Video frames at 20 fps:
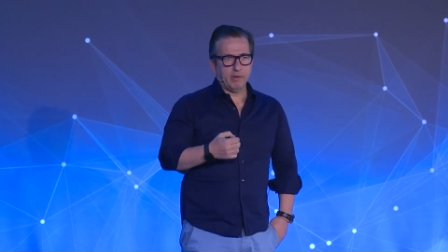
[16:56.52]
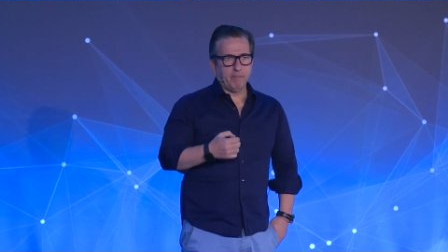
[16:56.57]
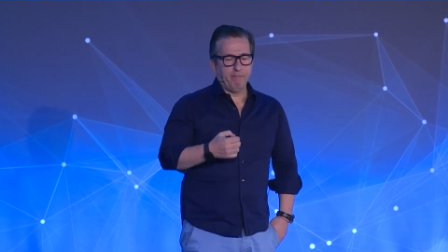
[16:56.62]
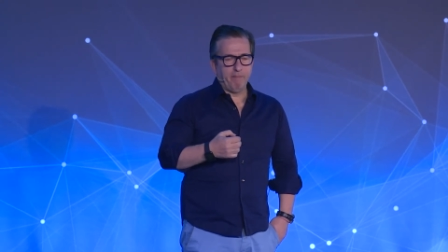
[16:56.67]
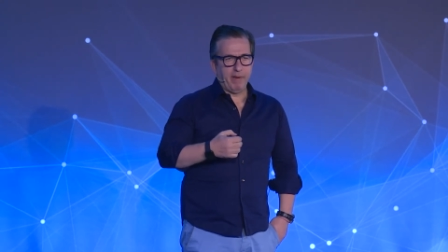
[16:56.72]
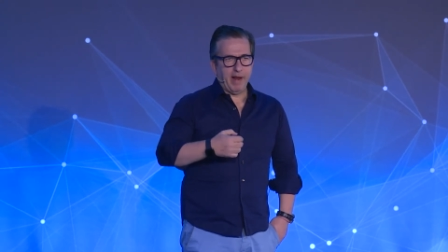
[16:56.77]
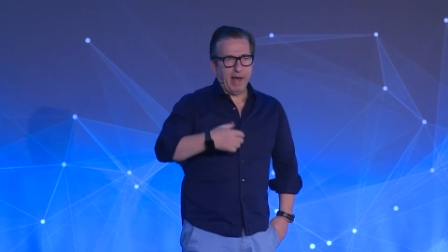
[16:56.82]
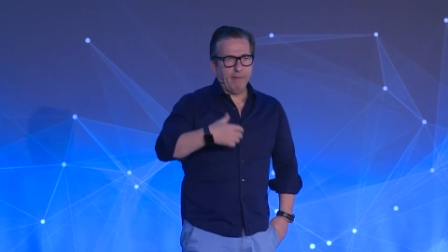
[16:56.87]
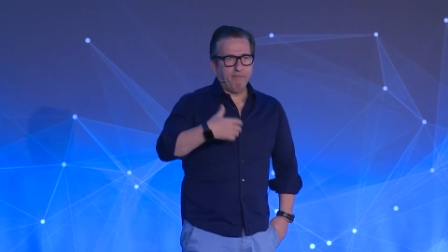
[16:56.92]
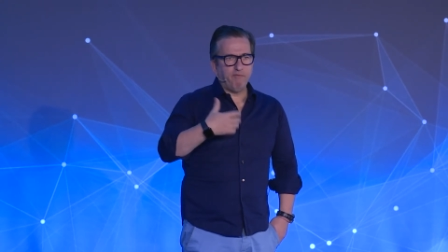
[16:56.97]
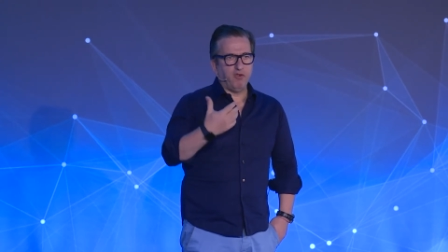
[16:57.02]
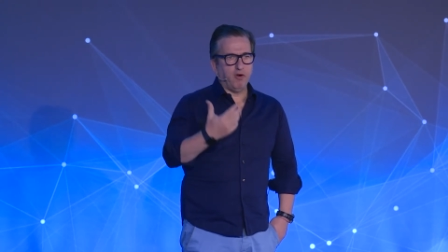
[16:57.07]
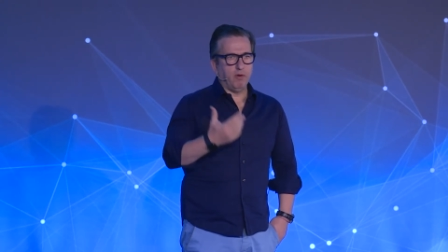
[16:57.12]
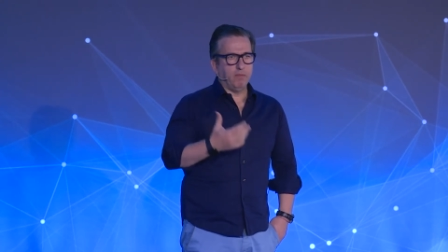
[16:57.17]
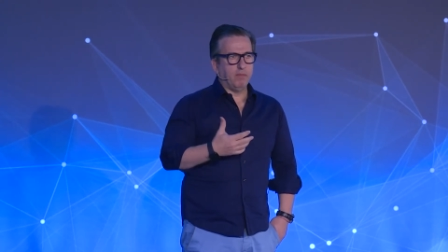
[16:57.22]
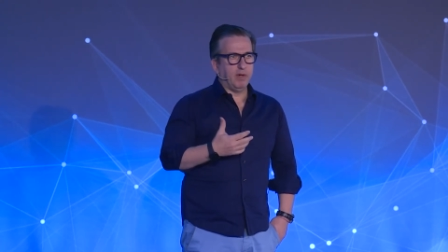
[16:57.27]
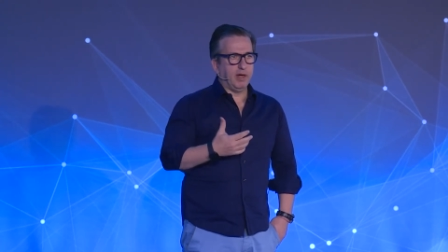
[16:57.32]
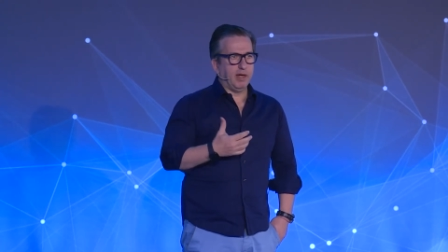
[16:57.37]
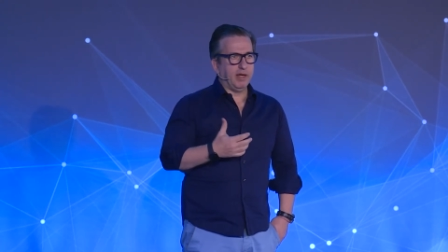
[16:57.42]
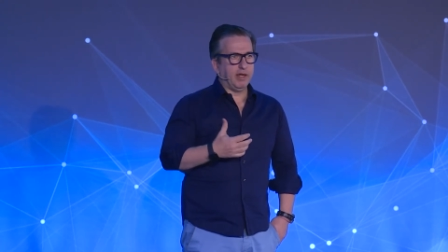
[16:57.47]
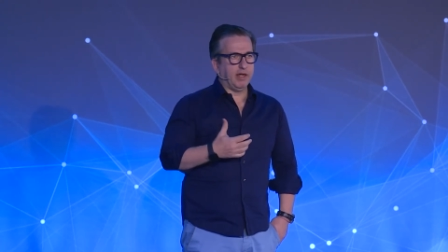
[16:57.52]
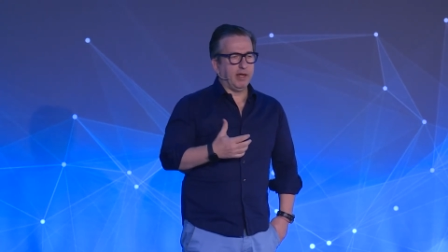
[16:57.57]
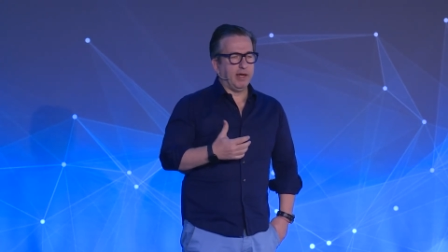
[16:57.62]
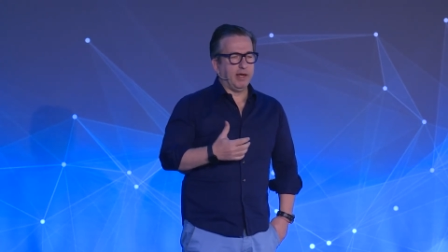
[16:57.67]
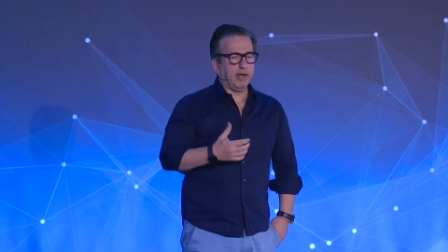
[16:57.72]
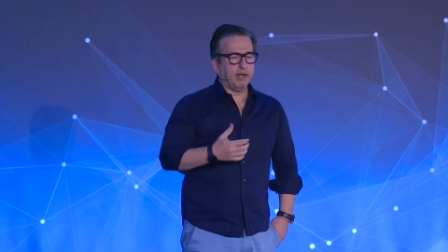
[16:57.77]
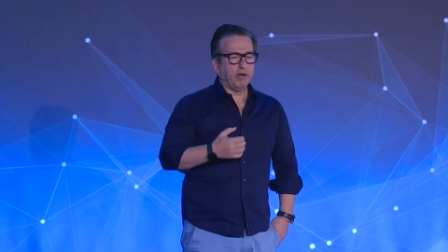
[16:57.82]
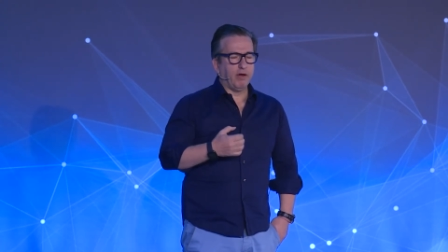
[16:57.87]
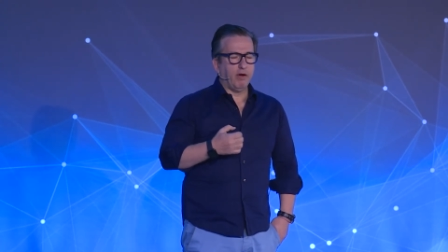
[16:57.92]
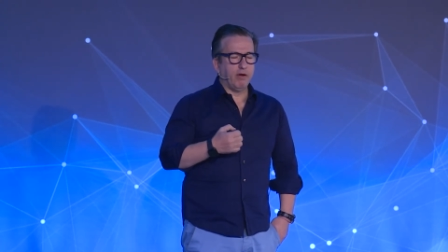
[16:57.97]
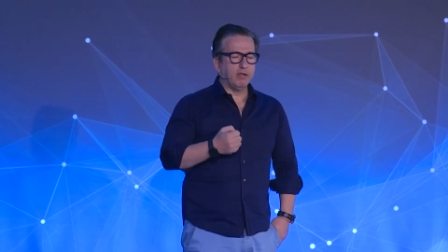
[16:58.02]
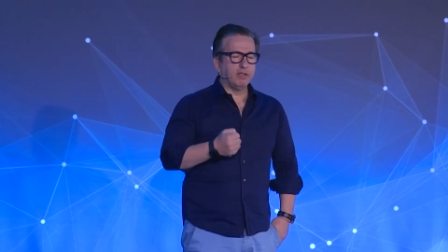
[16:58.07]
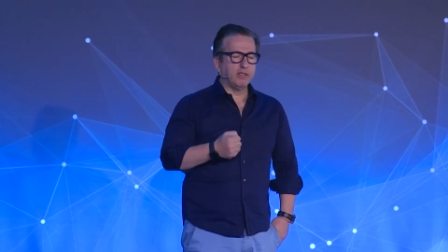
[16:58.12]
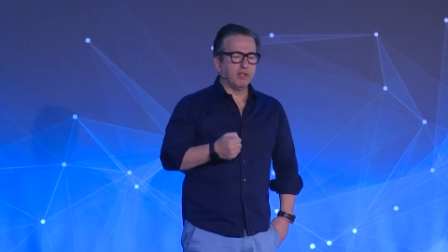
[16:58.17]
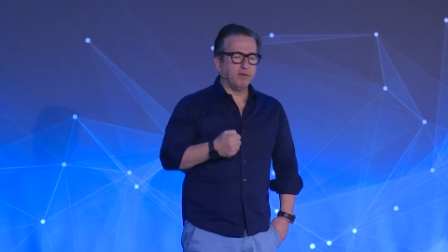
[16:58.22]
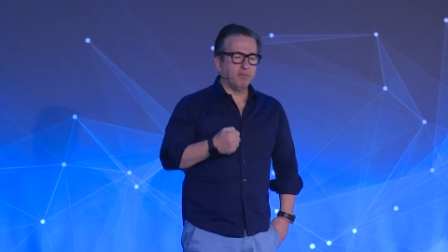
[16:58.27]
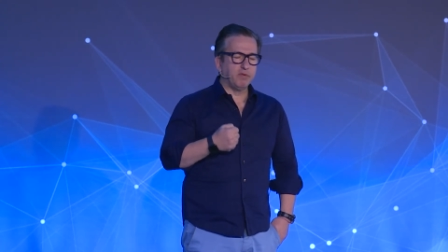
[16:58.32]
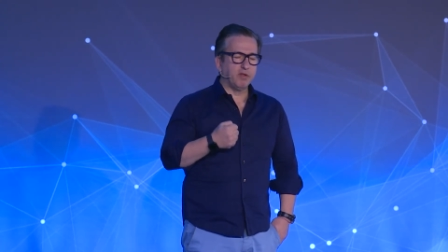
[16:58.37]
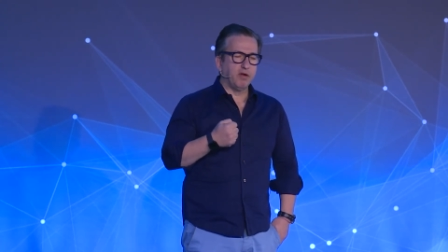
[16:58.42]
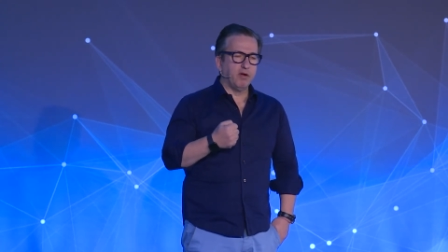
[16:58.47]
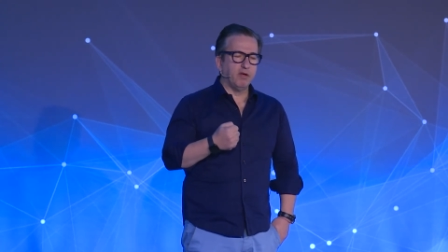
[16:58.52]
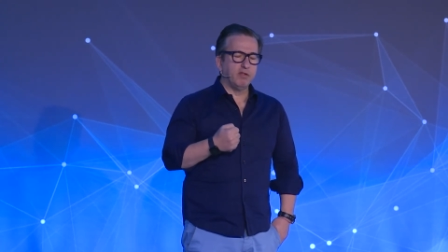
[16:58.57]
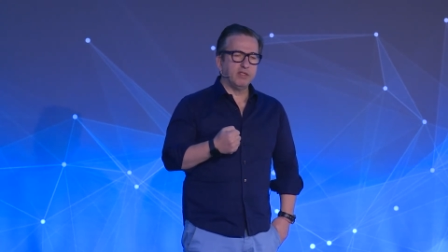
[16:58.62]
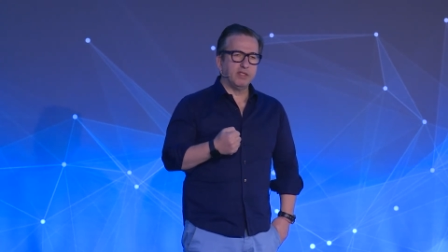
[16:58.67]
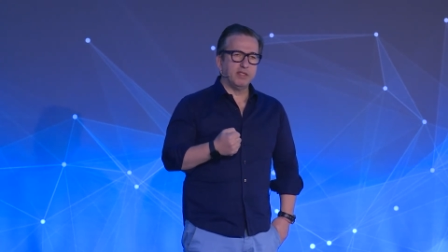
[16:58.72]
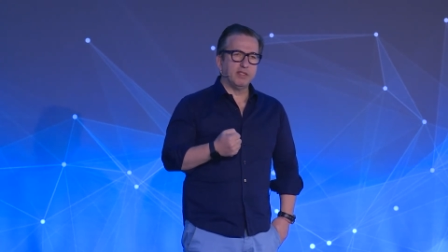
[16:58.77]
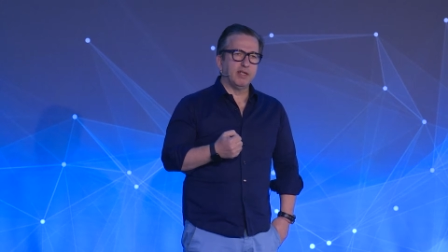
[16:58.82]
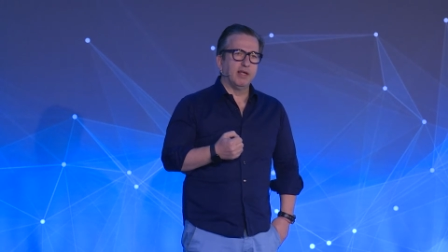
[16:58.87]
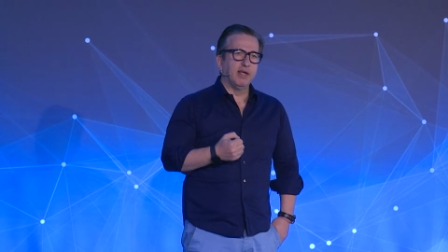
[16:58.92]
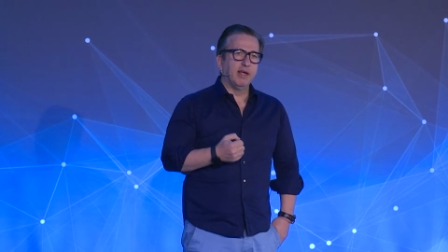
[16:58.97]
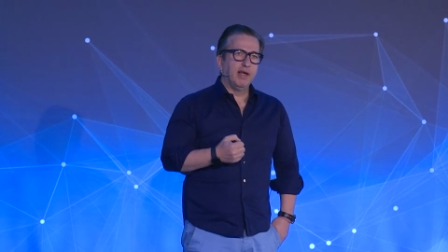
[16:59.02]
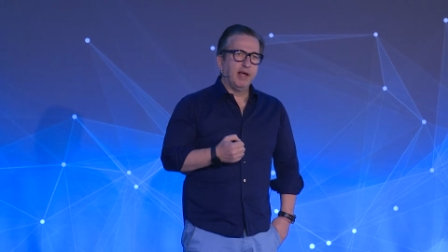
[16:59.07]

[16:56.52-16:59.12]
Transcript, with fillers: platform, uh, uh, currency, cryptocurrencies